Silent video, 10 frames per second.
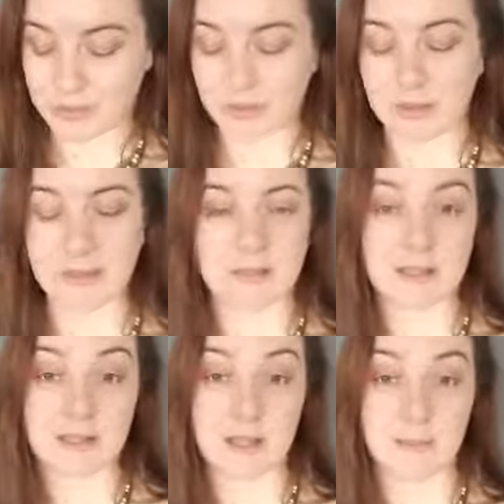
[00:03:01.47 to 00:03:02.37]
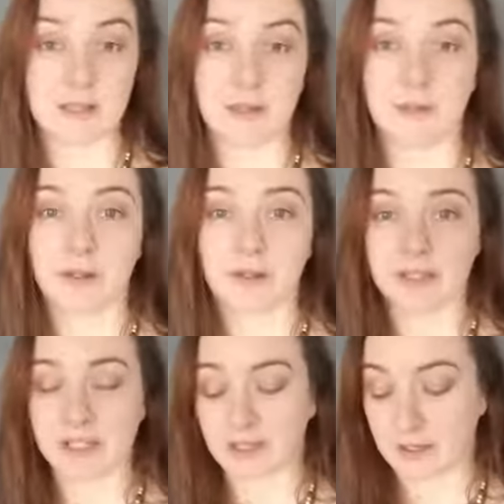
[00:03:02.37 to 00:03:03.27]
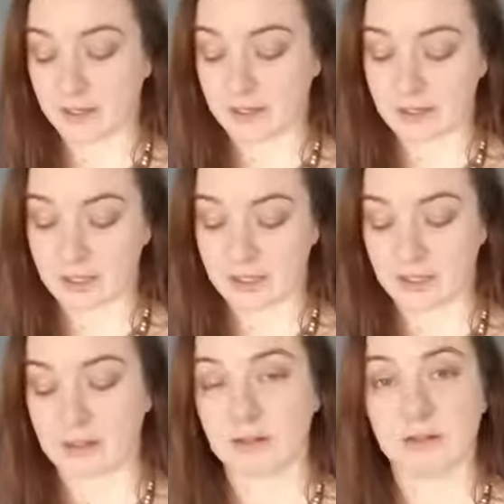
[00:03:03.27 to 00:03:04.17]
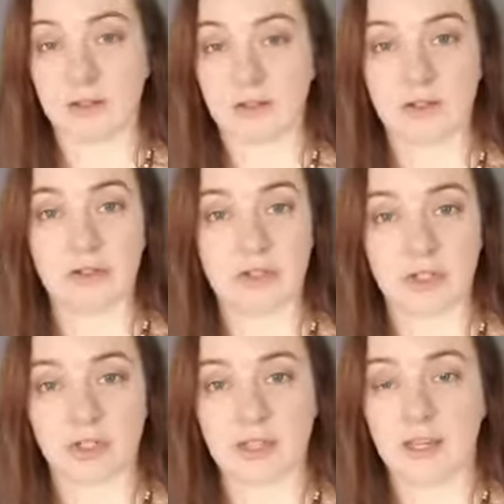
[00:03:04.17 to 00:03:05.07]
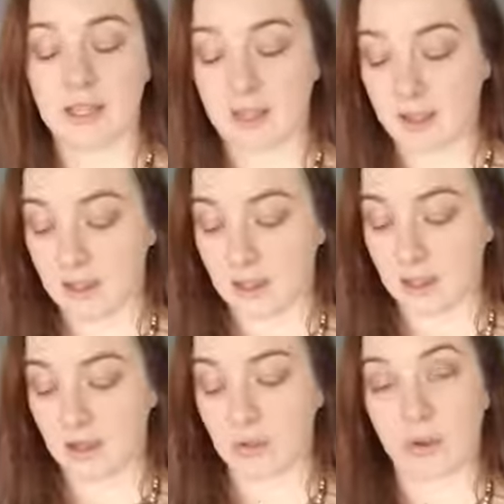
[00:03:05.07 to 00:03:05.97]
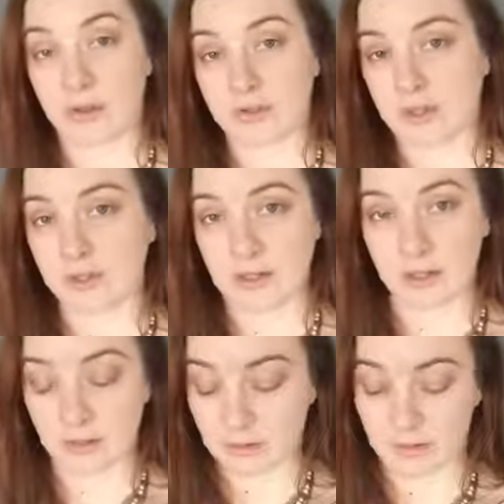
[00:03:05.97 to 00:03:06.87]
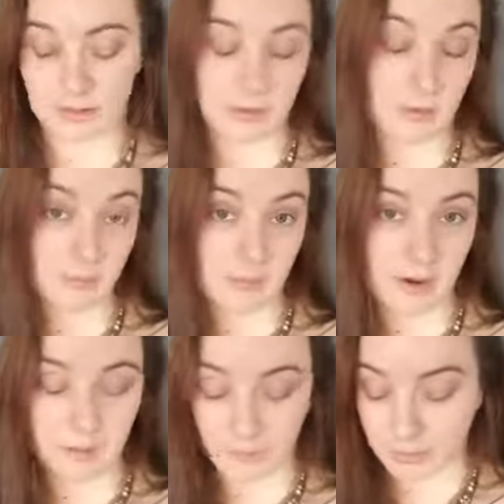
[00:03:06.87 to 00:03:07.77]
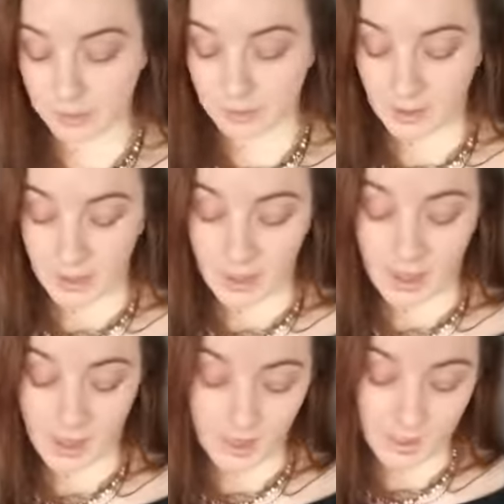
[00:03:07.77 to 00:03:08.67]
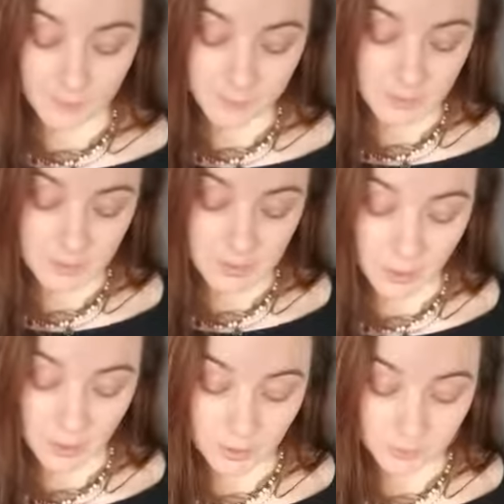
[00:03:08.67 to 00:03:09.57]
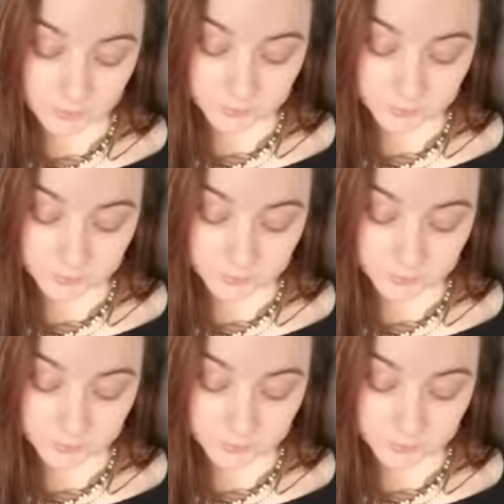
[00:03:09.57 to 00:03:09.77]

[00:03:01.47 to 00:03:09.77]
don't use the same terminology in architecture and construction here, or certainly not for everything. So